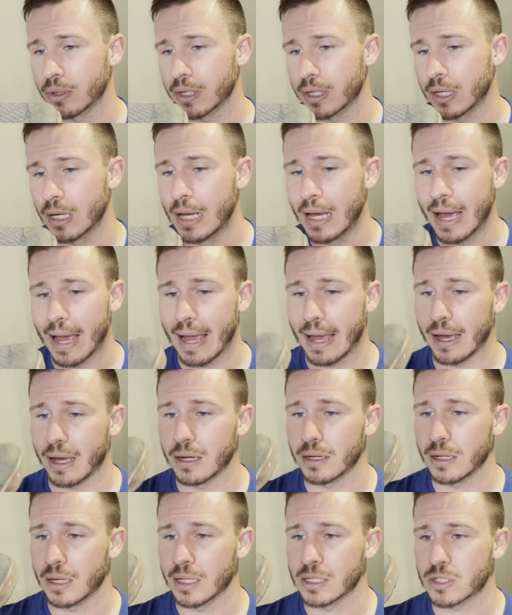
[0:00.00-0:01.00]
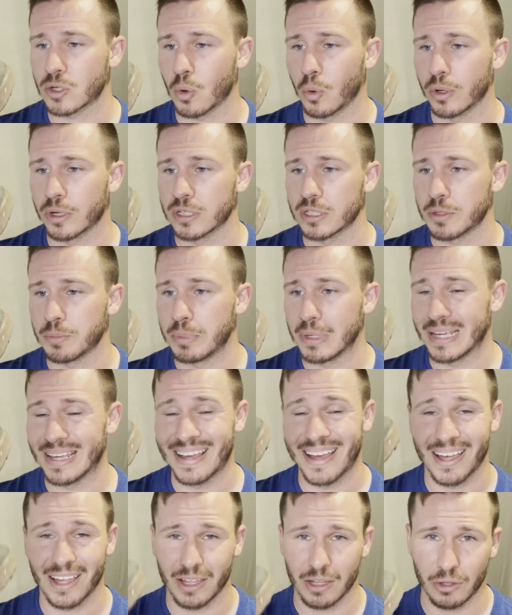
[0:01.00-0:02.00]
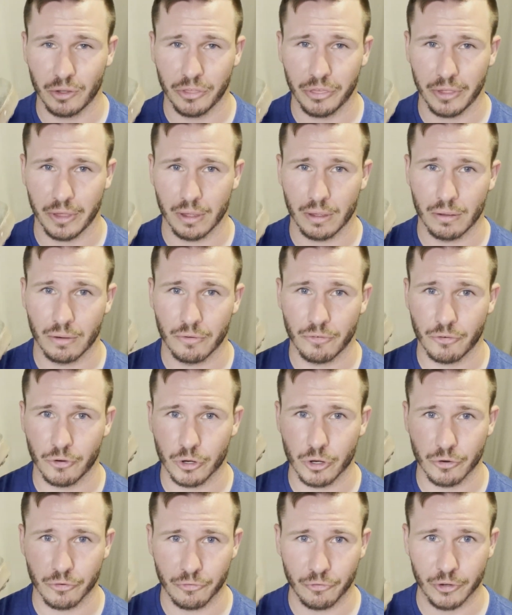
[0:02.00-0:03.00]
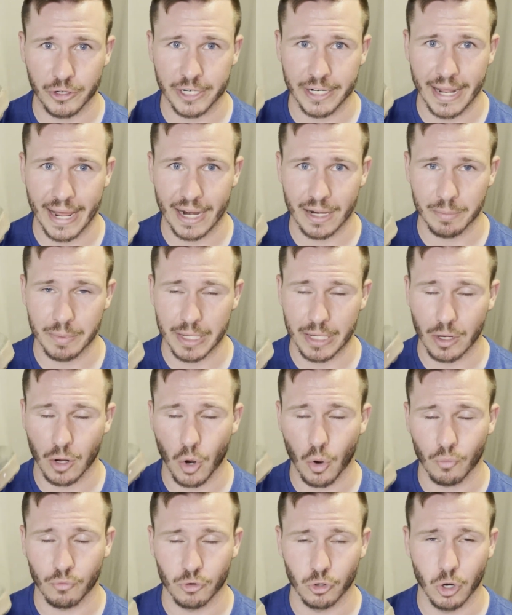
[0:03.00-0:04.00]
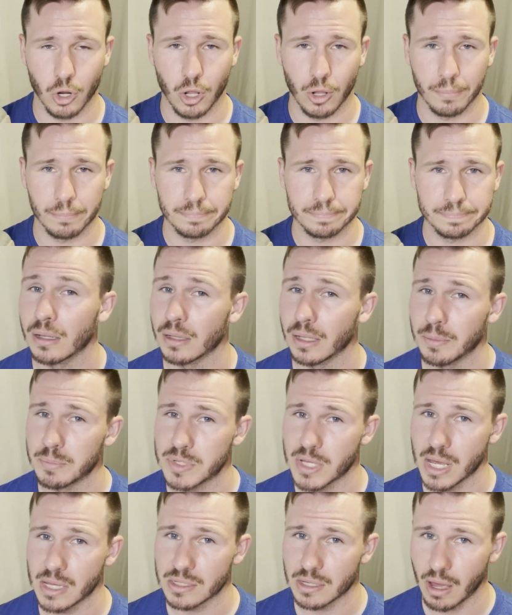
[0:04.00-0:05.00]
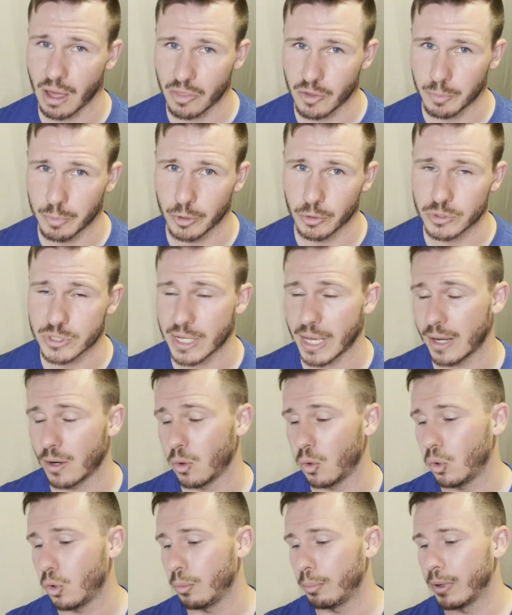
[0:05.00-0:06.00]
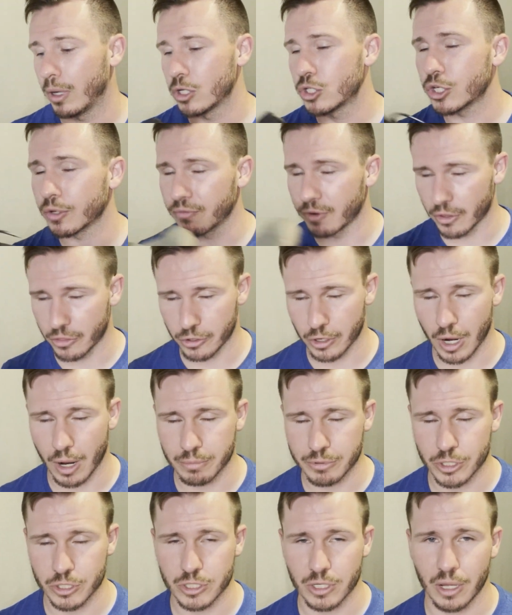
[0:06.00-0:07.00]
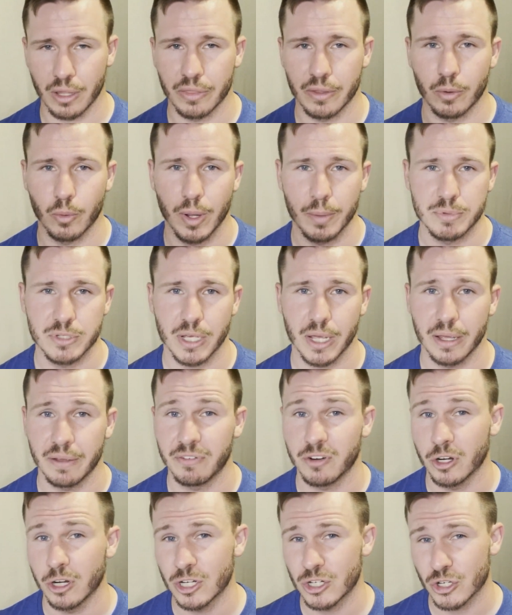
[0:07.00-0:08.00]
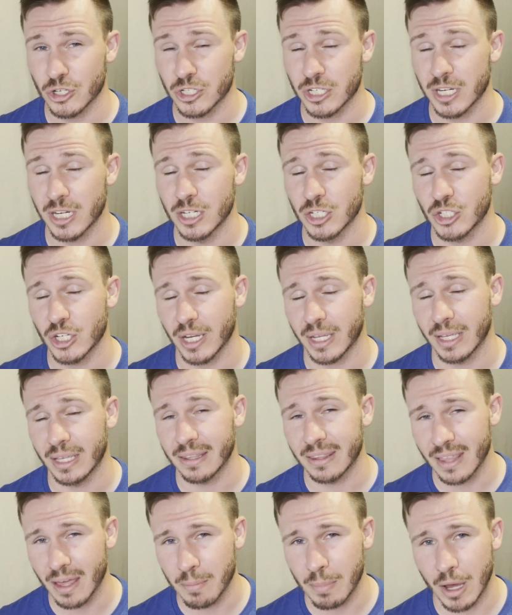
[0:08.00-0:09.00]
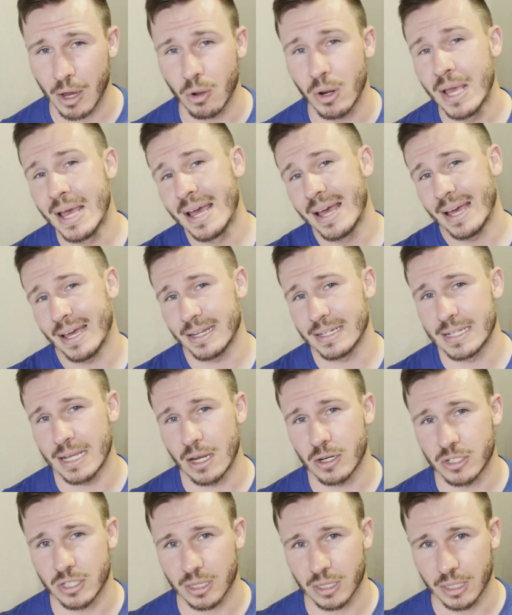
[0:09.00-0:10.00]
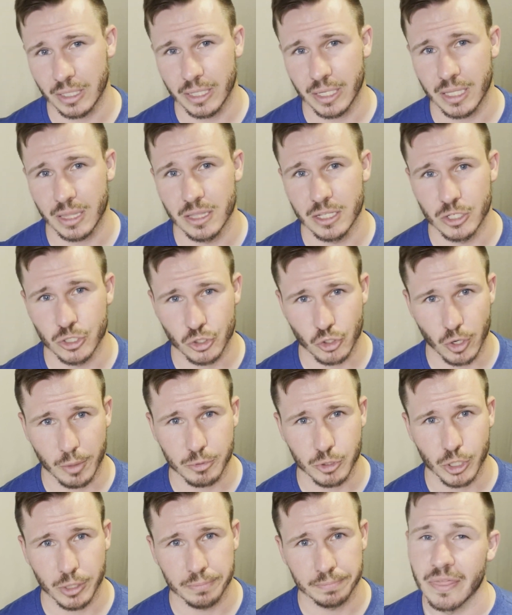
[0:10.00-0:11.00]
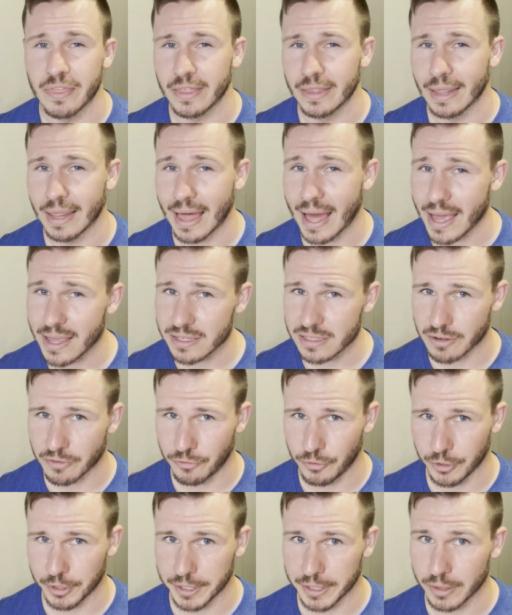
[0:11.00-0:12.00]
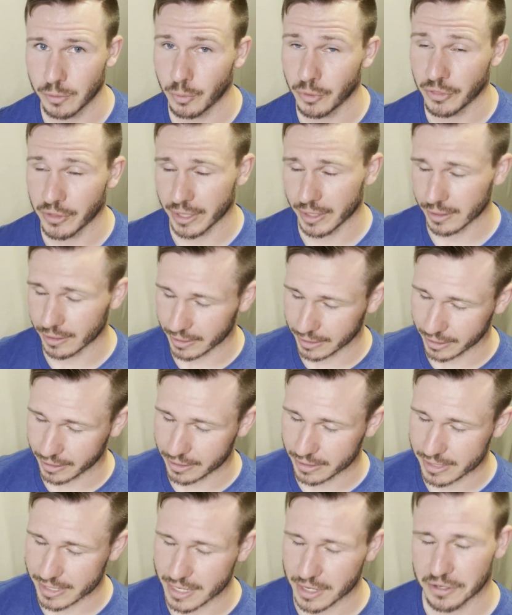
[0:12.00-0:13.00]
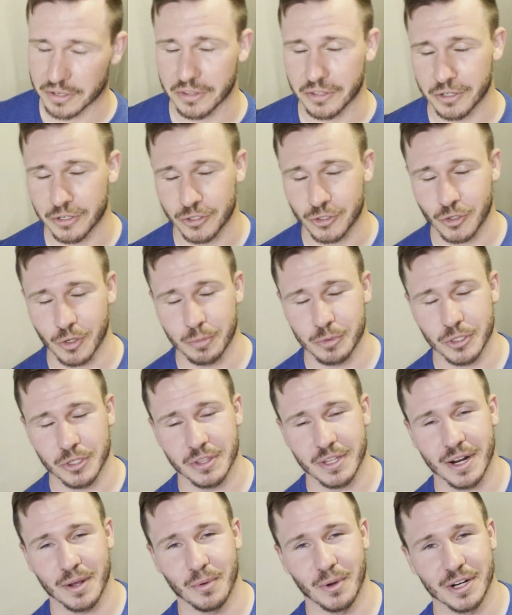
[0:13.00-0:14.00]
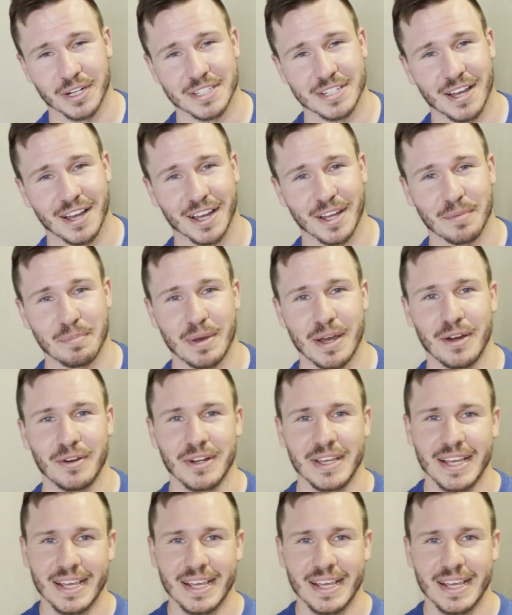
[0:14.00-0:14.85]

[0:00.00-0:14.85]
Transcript: it, and it's going to be healthy for your foot anatomy overall. Lems has other boots and a whole bunch of other options on their website. If you're interested in checking them out, head down to the link in the description. The last affiliate with a link down in the description that I want to talk about